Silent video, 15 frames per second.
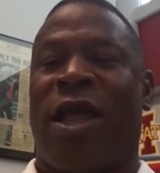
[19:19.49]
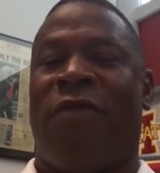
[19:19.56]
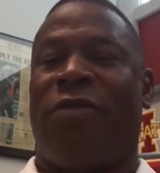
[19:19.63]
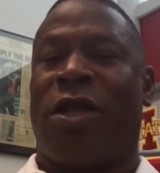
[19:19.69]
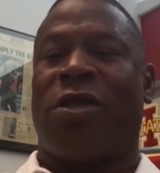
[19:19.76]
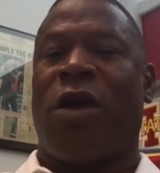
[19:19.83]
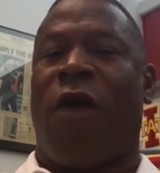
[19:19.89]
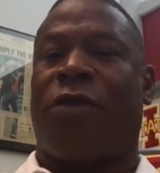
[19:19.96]

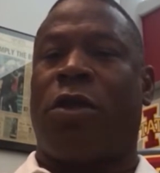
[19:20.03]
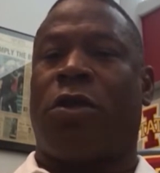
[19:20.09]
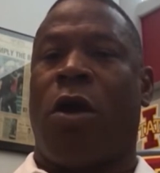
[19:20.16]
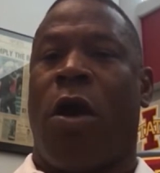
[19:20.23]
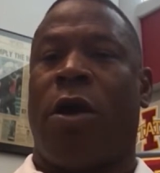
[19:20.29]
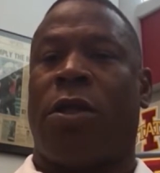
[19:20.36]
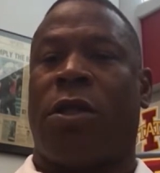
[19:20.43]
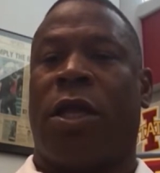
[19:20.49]
level is off the
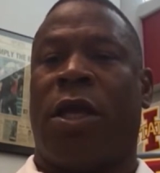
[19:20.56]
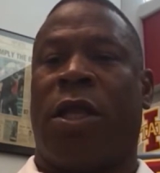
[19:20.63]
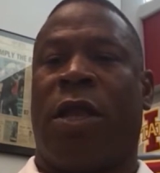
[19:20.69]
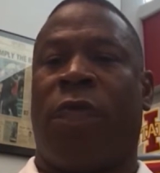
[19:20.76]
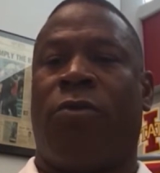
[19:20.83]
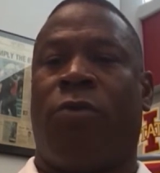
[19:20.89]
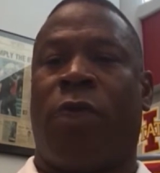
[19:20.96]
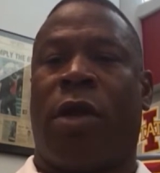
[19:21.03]
chart
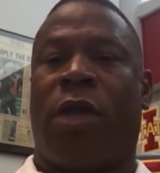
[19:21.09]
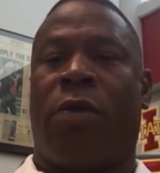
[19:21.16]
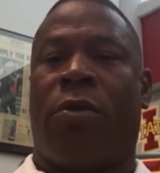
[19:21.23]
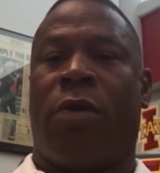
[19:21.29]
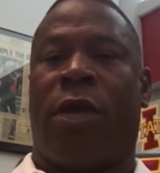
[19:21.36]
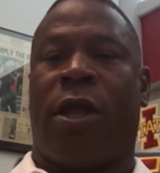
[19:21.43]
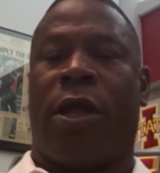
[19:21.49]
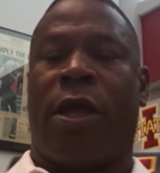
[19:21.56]
and really,
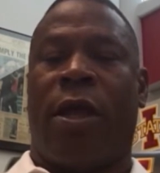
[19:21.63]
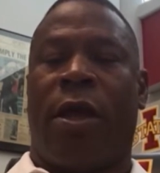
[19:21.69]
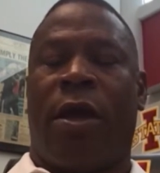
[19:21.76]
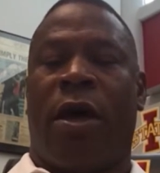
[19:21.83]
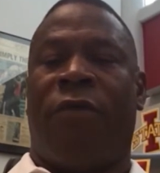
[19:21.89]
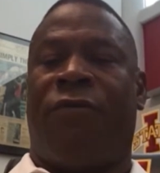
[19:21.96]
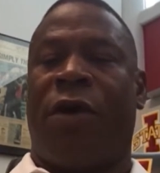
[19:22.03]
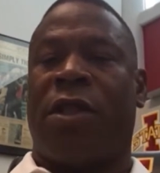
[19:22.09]
really
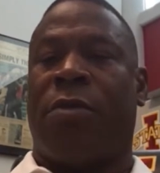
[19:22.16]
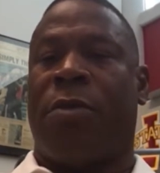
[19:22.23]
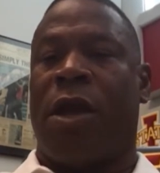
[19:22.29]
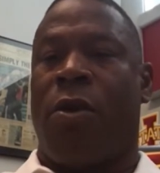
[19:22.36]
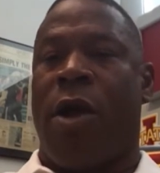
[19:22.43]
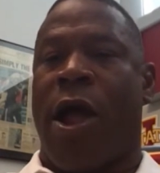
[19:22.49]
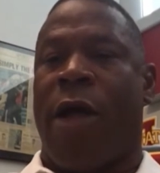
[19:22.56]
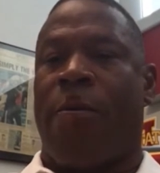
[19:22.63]
fun to be
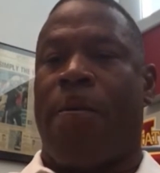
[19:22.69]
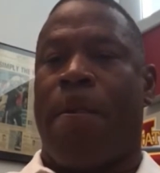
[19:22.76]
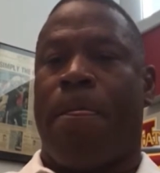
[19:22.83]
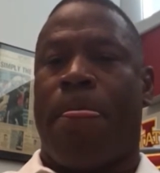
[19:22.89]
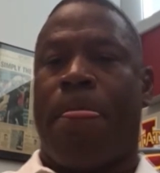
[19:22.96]
around.